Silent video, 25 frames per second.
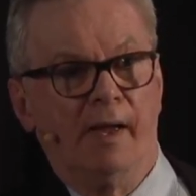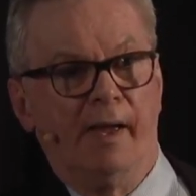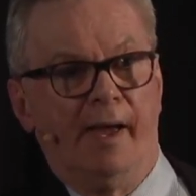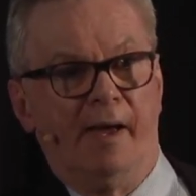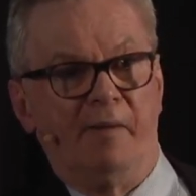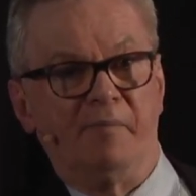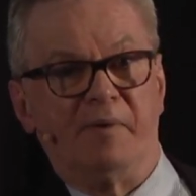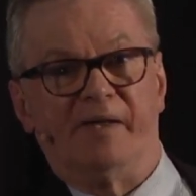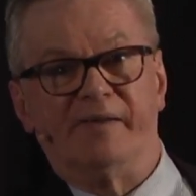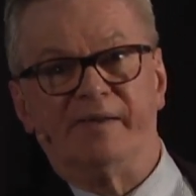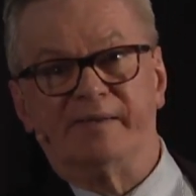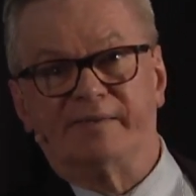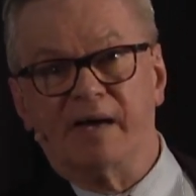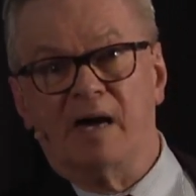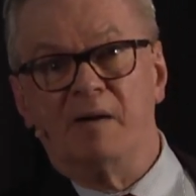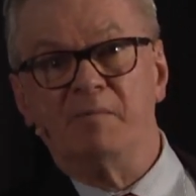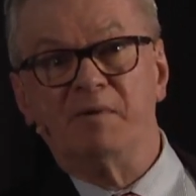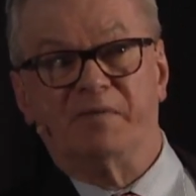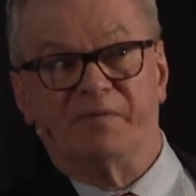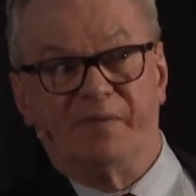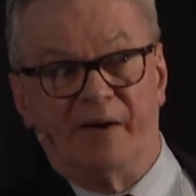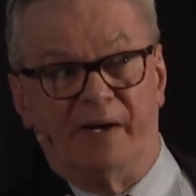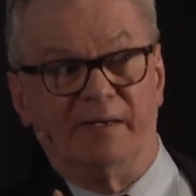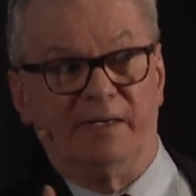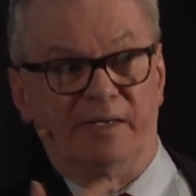And by the time
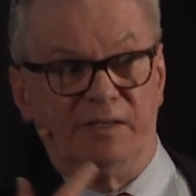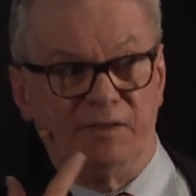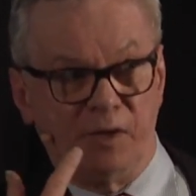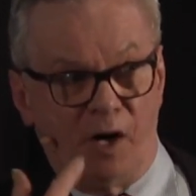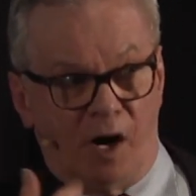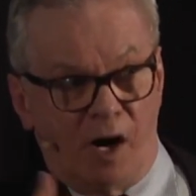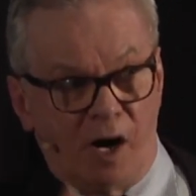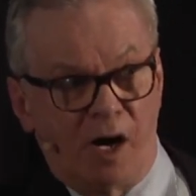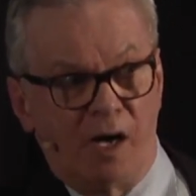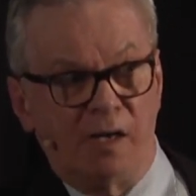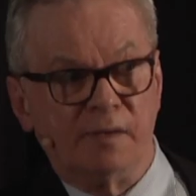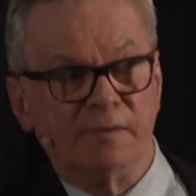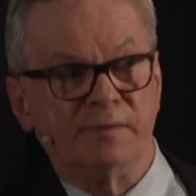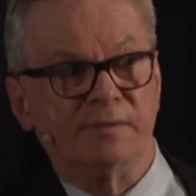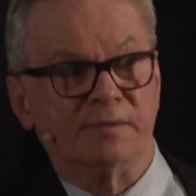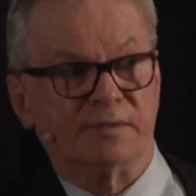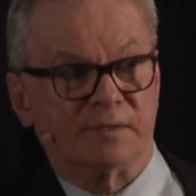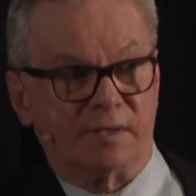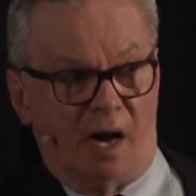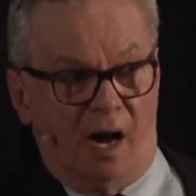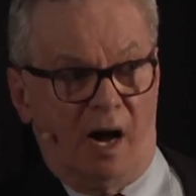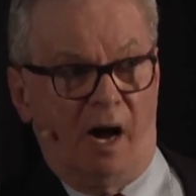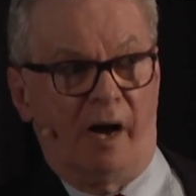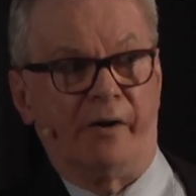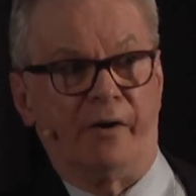it finally dawns
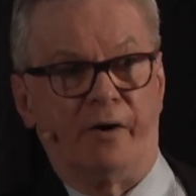on